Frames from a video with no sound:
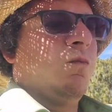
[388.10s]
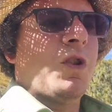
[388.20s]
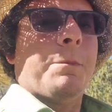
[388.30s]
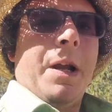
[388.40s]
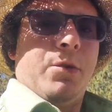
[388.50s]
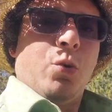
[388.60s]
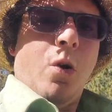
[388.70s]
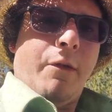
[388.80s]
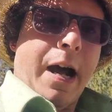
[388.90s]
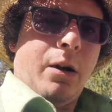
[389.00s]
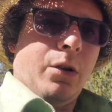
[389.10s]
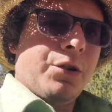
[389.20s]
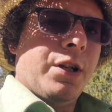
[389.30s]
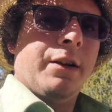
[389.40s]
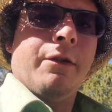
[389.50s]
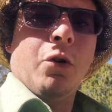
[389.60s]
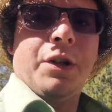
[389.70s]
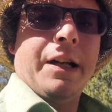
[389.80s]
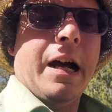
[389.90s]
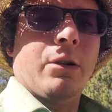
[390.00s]
sometimes 12 hours,
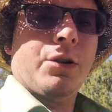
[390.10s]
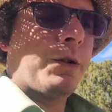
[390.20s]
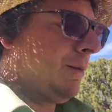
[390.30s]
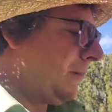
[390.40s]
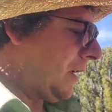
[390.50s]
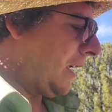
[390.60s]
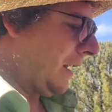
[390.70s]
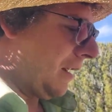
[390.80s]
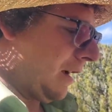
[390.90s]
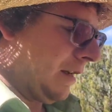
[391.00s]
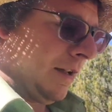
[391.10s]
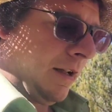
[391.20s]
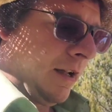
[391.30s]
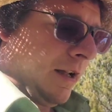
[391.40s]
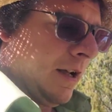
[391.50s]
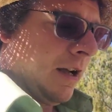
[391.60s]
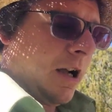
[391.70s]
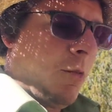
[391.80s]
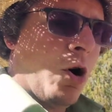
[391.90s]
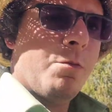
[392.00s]
14 hours, and uh,
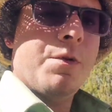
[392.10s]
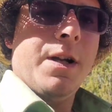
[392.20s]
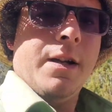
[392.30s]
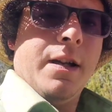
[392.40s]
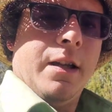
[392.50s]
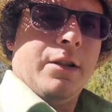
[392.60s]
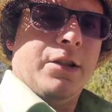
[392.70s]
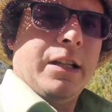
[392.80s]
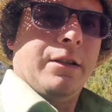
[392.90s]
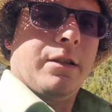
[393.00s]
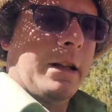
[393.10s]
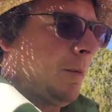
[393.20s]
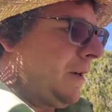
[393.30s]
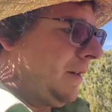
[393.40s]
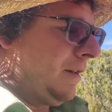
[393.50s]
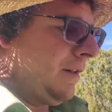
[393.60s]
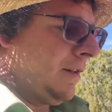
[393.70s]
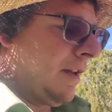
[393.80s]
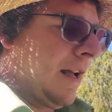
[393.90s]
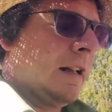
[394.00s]
come home, you just eat and sleep.
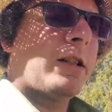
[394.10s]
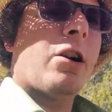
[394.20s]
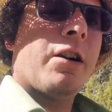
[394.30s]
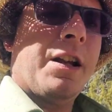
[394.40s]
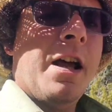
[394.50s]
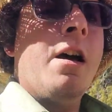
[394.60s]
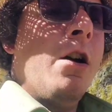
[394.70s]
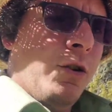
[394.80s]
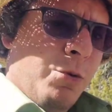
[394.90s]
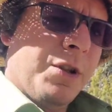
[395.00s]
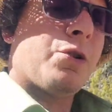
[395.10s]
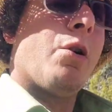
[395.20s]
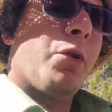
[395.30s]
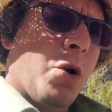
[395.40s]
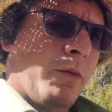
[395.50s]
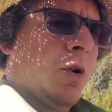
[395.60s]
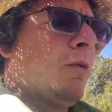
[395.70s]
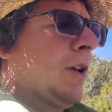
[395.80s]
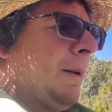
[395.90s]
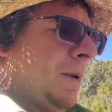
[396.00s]
And it started doing this over and over and
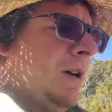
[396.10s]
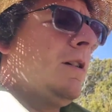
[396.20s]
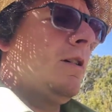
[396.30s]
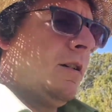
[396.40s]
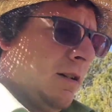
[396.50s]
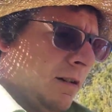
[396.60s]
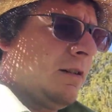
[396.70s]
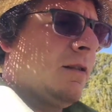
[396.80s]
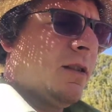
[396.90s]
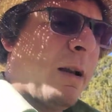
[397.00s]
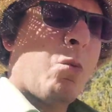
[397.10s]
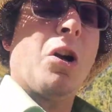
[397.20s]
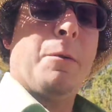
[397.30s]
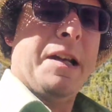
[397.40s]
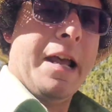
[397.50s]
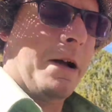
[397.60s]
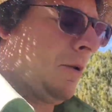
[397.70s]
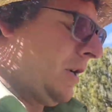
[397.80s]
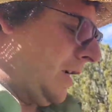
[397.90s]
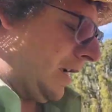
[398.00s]
over, kept kept wearing me
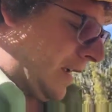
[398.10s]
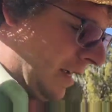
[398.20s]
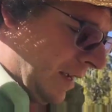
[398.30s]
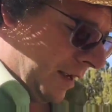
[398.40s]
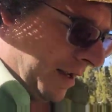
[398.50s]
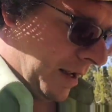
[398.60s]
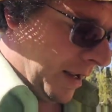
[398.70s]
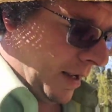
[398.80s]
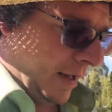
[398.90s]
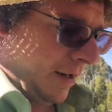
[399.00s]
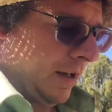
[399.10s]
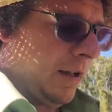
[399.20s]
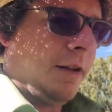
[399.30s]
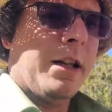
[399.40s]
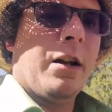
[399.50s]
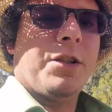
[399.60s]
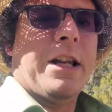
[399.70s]
down and uh, then on